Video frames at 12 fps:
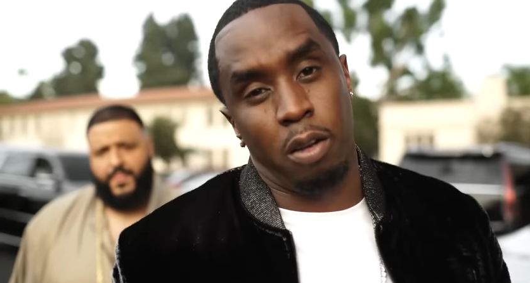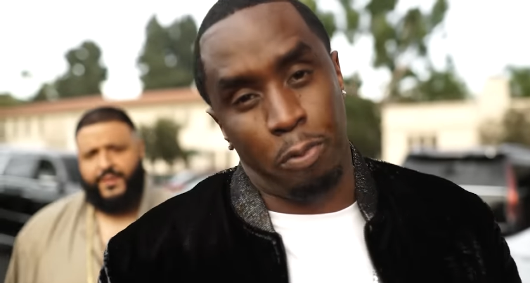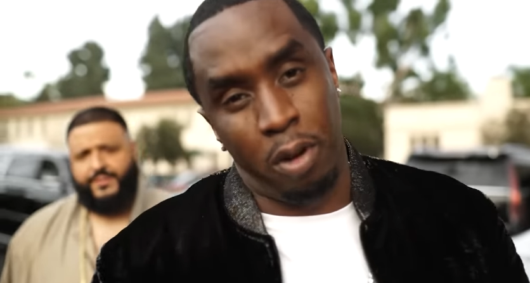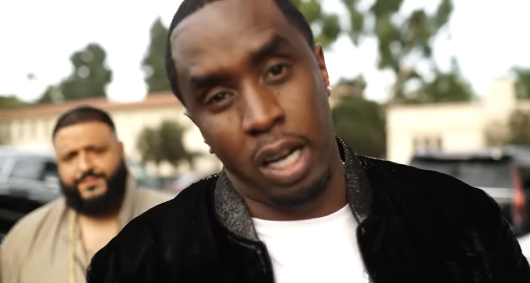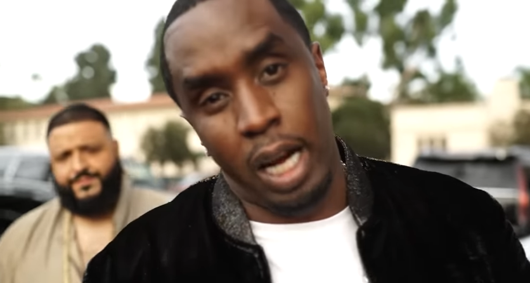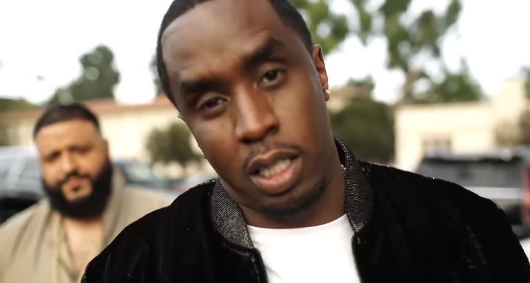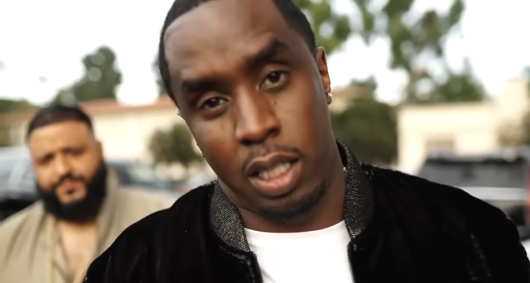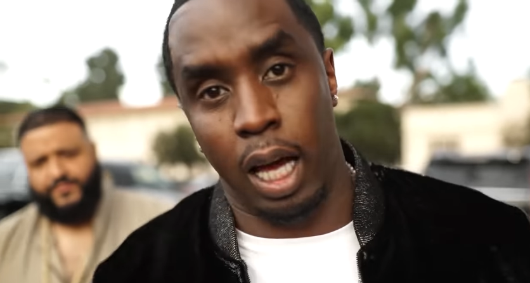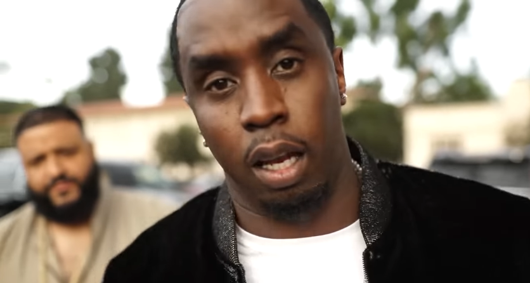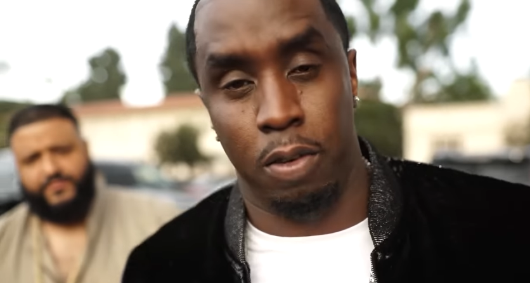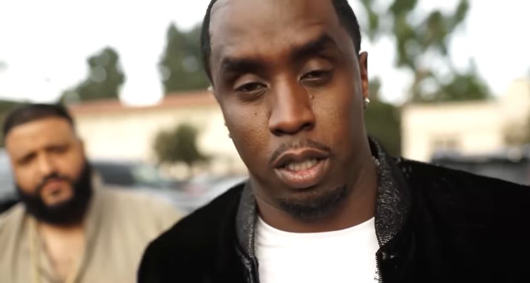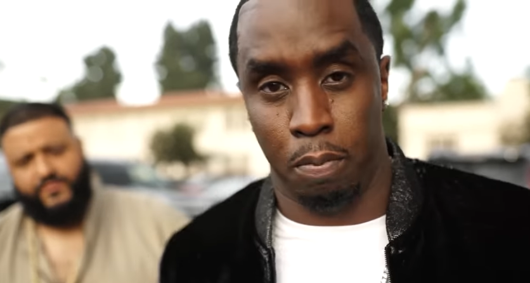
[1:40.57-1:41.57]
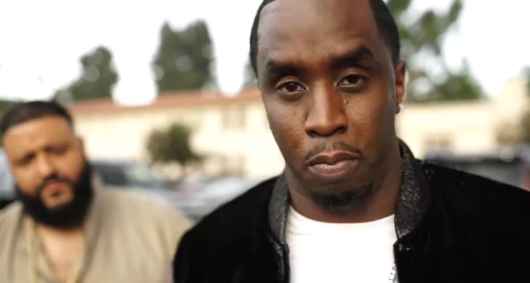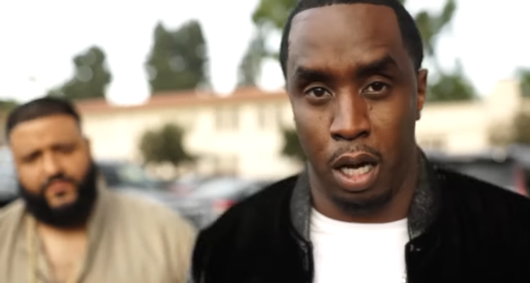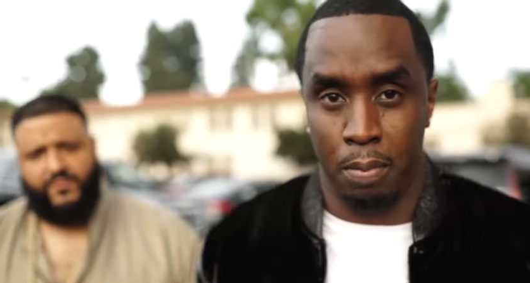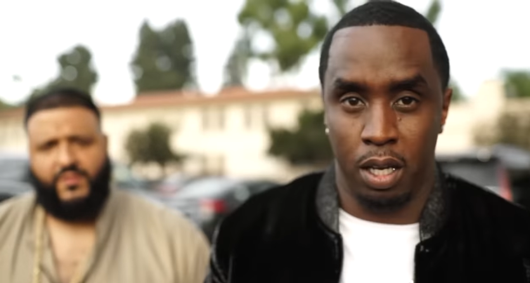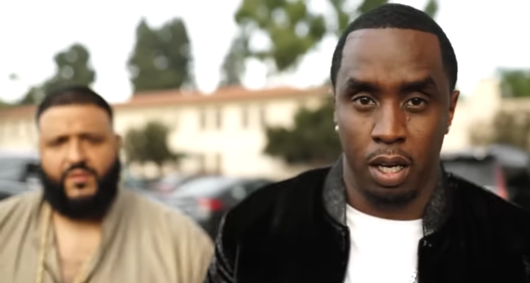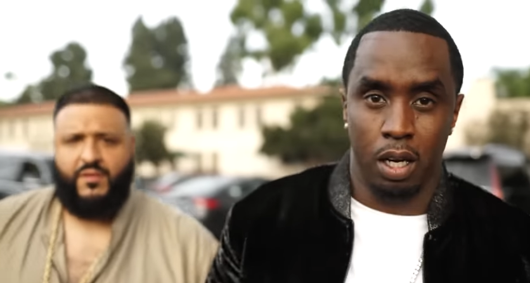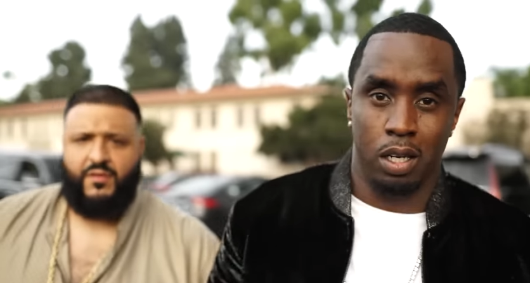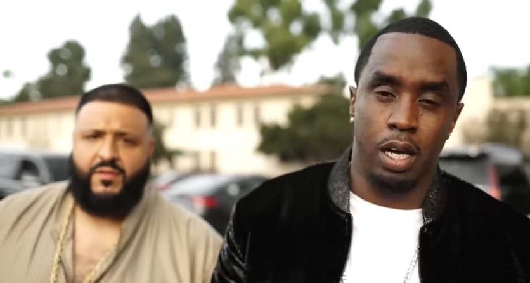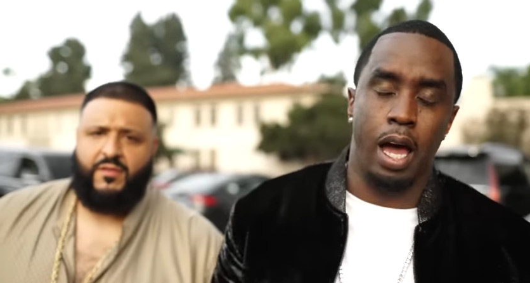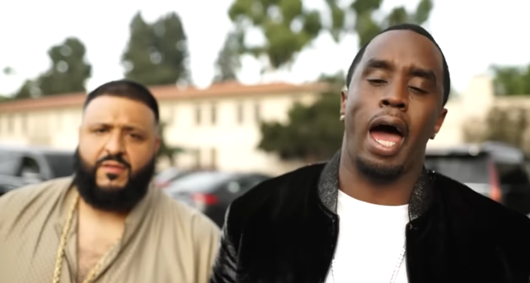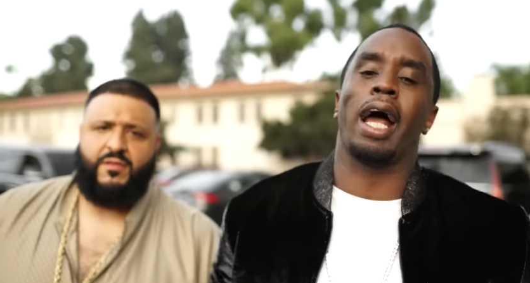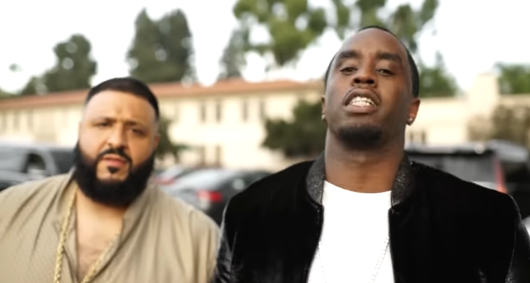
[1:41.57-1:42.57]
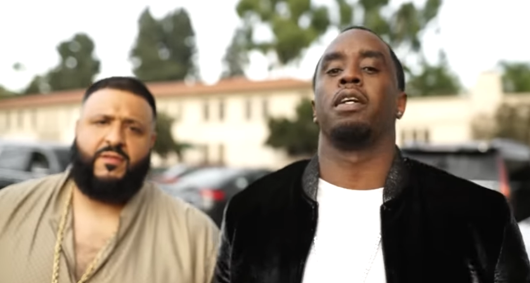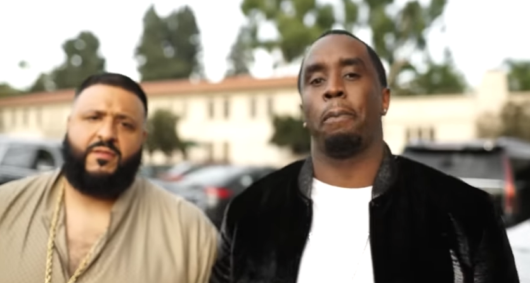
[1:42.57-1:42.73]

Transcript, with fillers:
Speaker 1: trafficking and allegations. Last